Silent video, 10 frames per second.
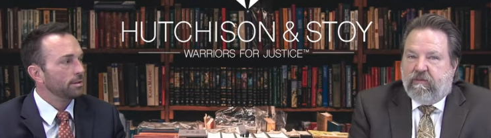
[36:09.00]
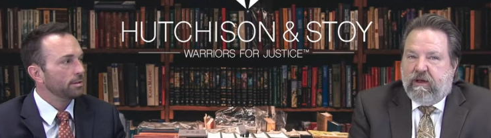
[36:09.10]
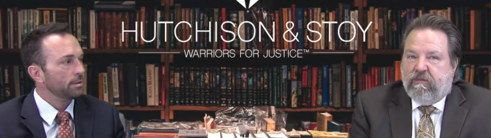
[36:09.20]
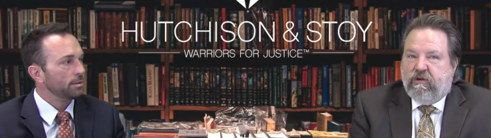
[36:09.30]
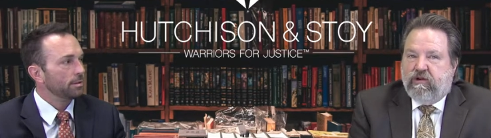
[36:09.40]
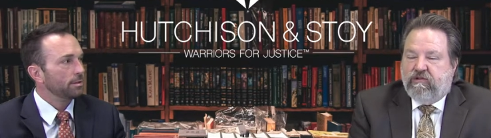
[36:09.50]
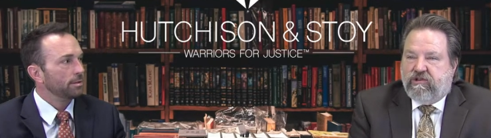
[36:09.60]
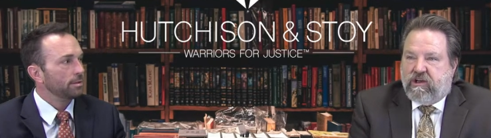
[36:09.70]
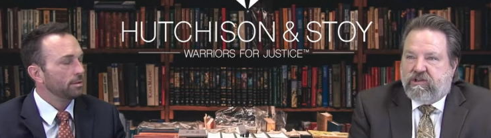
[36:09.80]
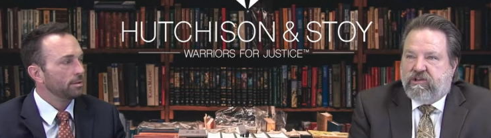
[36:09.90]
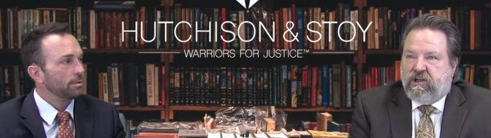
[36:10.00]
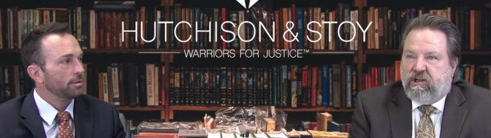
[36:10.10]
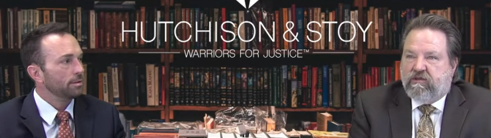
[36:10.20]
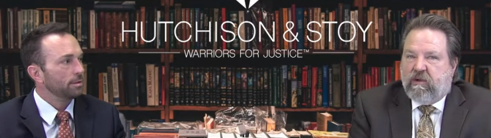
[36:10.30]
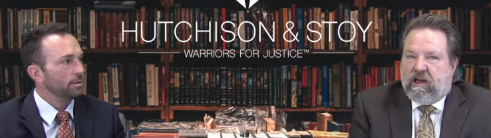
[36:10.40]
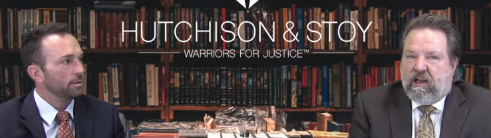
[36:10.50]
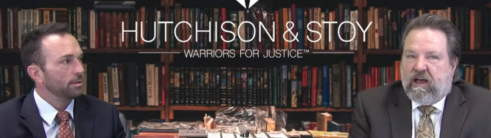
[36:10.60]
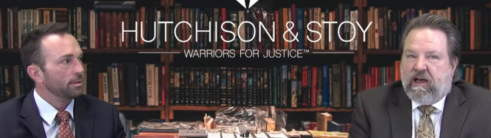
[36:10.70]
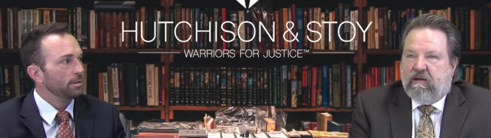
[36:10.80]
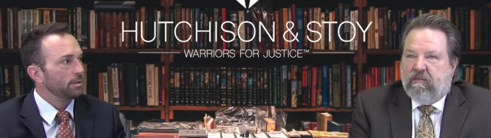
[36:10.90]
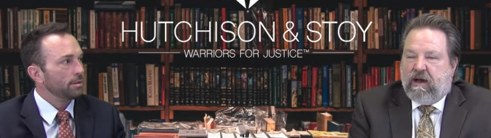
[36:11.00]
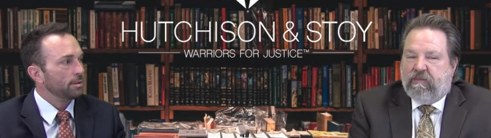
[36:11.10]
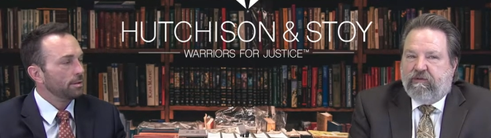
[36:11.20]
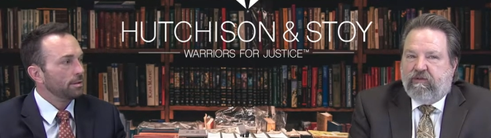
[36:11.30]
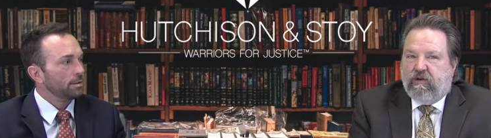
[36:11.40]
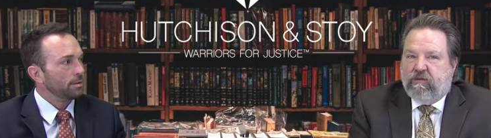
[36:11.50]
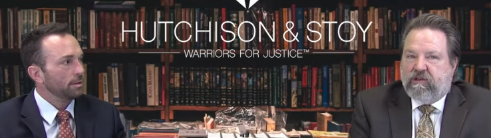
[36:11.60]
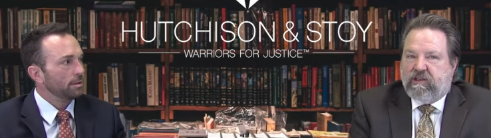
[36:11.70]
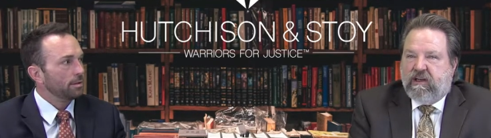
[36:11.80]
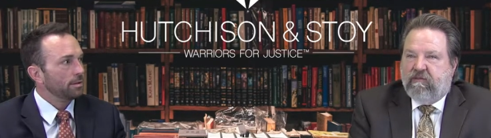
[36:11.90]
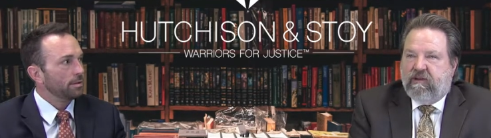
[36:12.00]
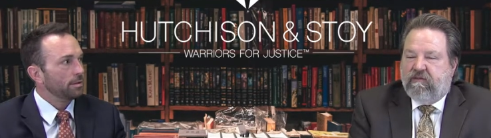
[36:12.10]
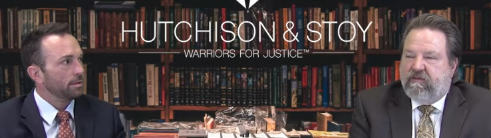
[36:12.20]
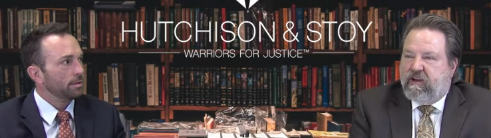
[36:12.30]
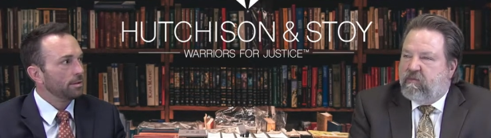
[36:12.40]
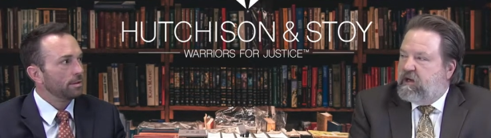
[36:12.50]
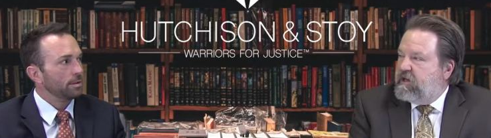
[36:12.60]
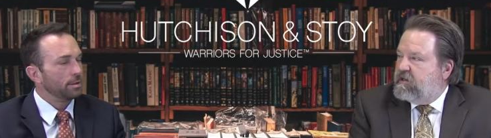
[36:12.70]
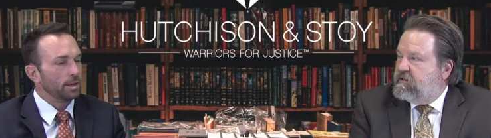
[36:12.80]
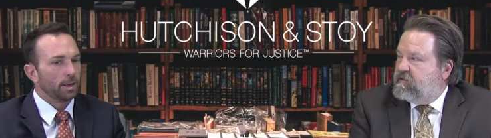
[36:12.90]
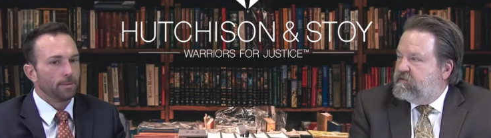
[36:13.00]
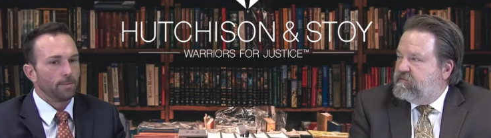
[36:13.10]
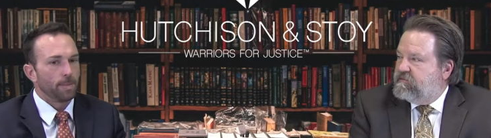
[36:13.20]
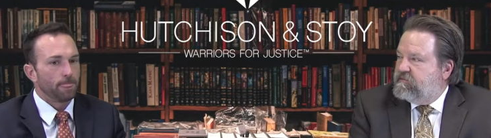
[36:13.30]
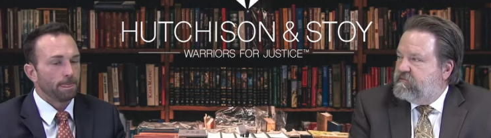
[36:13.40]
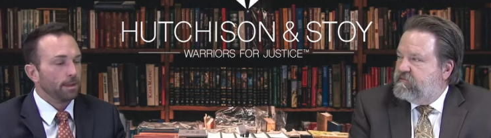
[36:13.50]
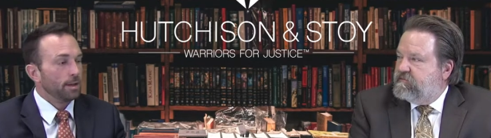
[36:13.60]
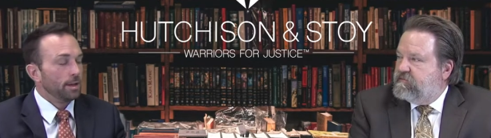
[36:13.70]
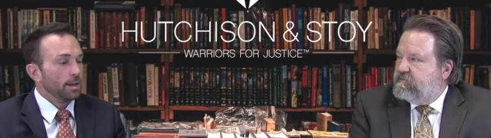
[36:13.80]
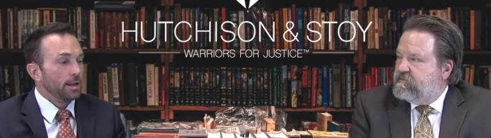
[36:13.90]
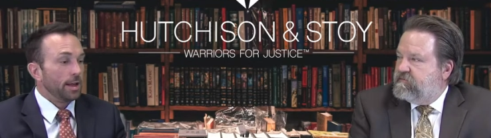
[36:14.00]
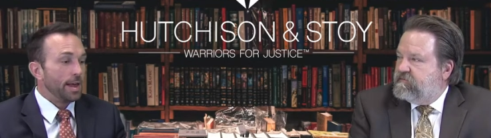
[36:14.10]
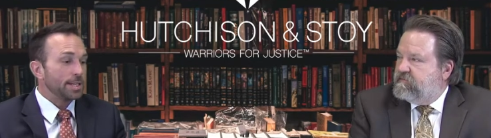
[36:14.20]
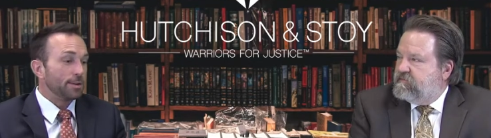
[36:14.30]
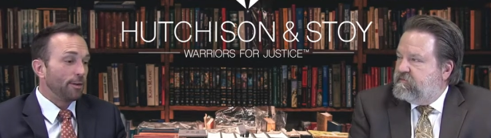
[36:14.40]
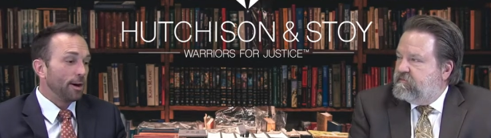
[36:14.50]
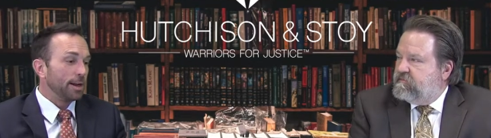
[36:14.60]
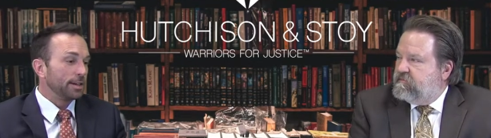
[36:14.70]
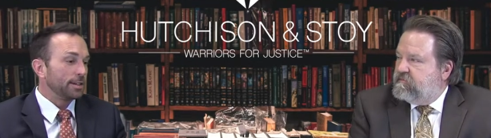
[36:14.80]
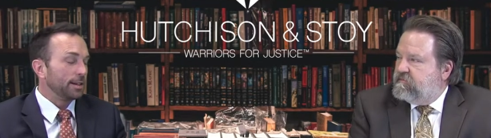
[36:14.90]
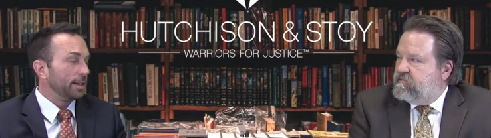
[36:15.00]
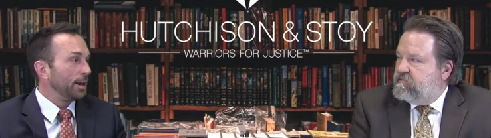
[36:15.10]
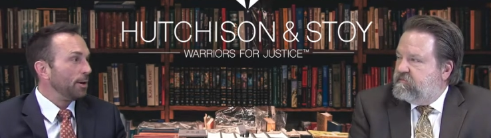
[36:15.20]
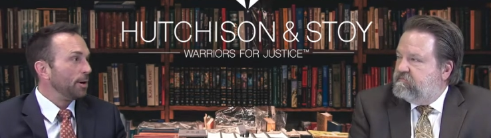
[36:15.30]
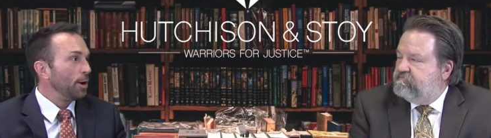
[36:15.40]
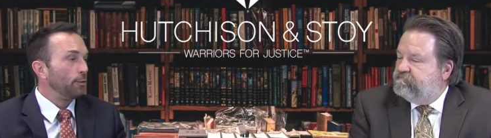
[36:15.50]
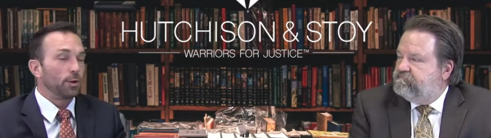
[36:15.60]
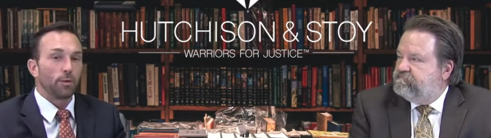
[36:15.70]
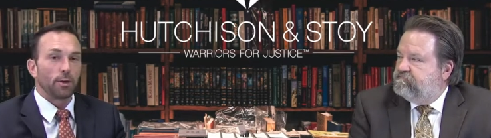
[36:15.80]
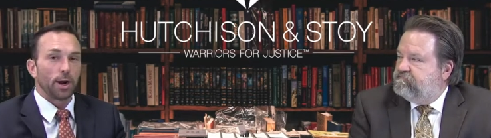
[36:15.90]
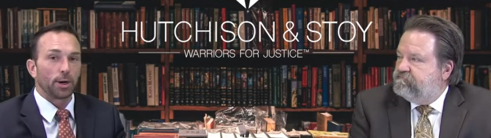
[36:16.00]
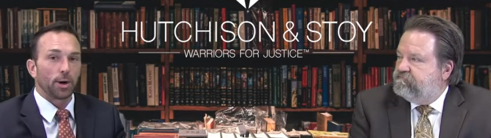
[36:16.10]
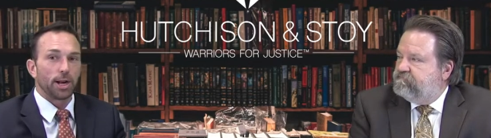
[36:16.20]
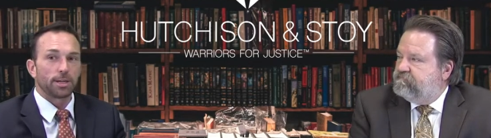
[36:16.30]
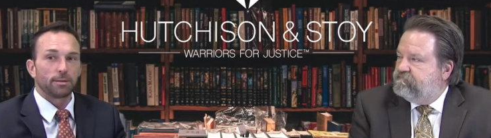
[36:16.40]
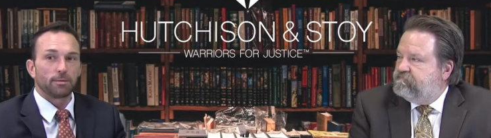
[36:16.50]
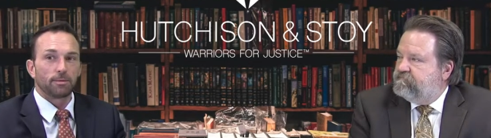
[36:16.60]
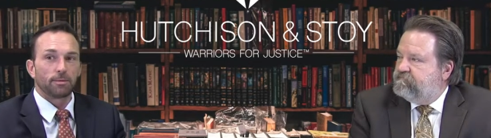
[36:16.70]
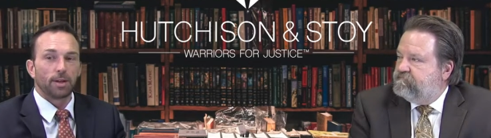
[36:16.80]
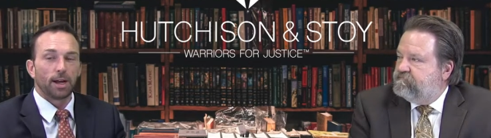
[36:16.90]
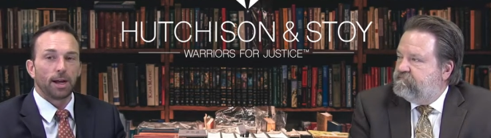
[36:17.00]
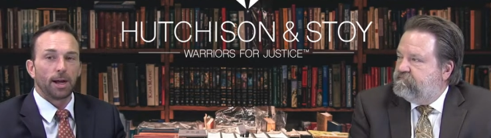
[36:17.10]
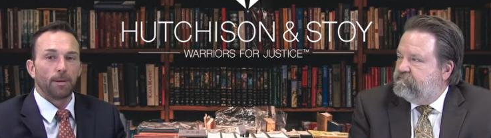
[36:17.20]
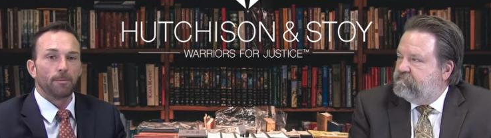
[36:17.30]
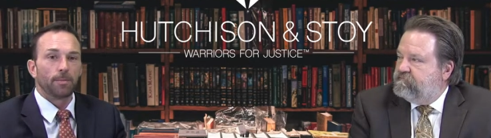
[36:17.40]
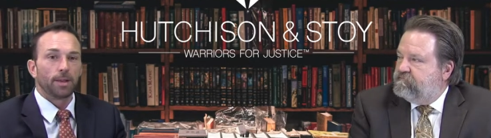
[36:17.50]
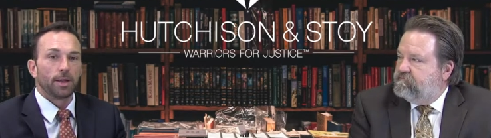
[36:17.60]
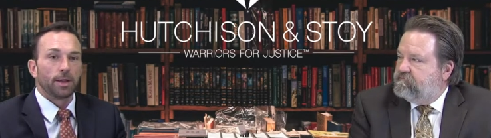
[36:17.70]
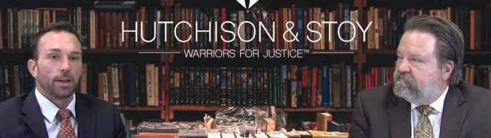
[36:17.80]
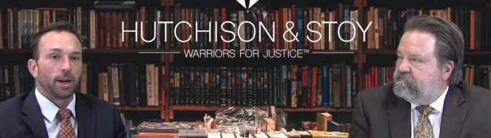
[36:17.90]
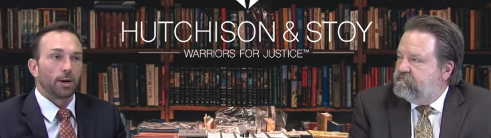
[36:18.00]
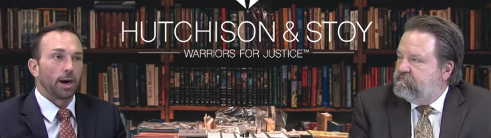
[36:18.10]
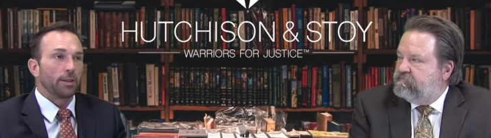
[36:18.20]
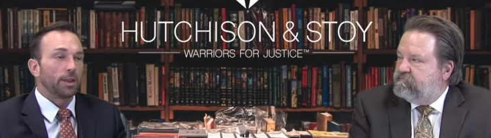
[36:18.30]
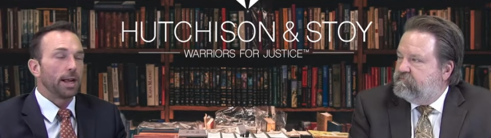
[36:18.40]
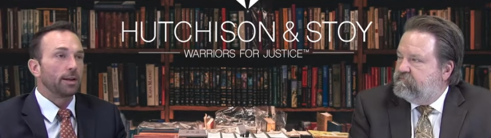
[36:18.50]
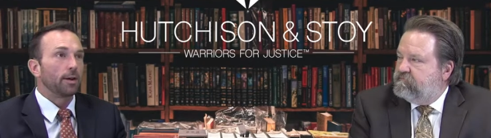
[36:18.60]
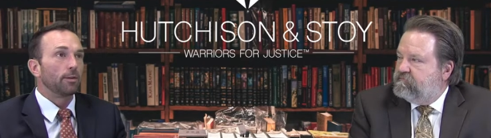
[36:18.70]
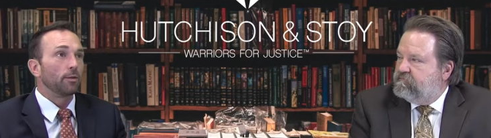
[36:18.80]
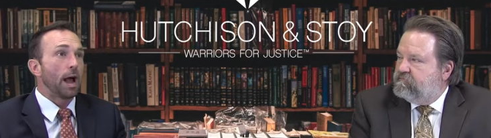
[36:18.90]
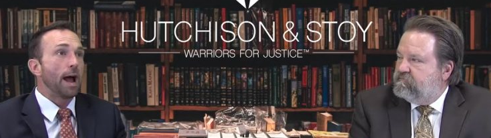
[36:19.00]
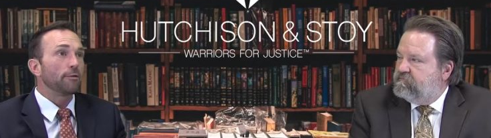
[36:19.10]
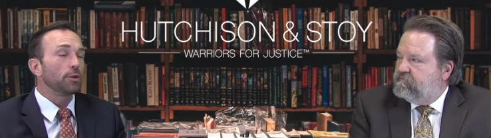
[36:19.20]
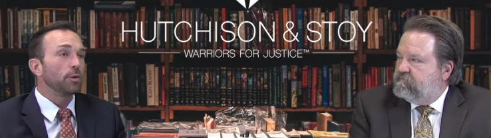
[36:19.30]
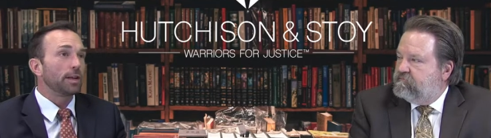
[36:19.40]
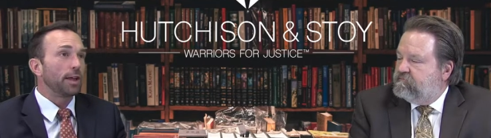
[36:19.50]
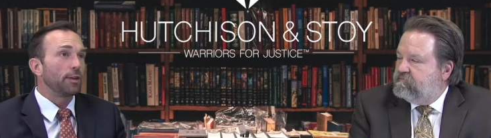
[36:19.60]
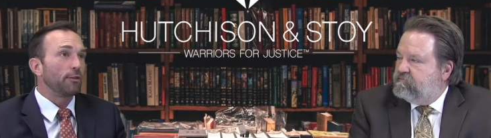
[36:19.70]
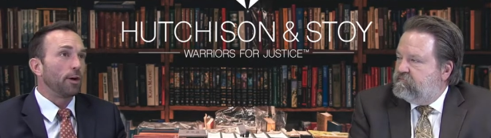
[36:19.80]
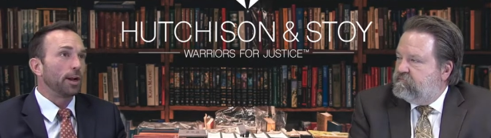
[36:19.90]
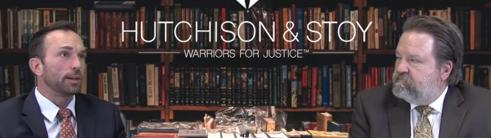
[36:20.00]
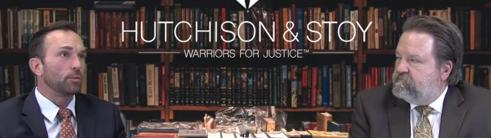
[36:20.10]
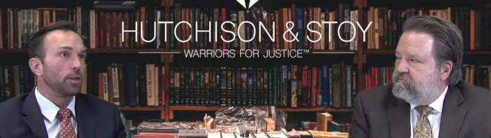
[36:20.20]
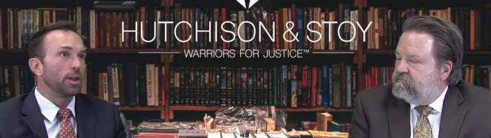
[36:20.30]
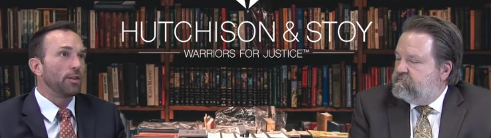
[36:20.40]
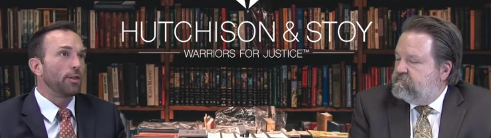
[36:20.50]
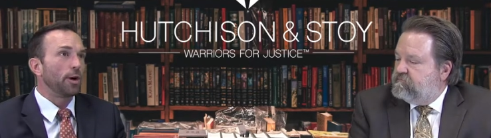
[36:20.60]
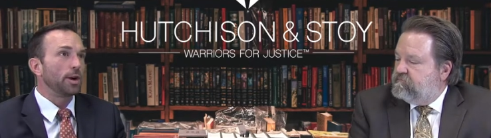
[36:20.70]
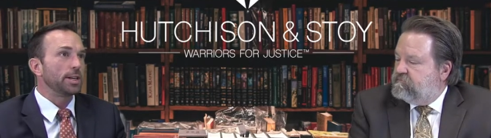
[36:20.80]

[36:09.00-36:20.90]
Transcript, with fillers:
Speaker 1: people who just judge my client and my performance give me the feedback. Yeah, and that's the verdict,
Speaker 2: you know. And hopefully, we've got a great, um, a great thing. After we got the verdict, within 30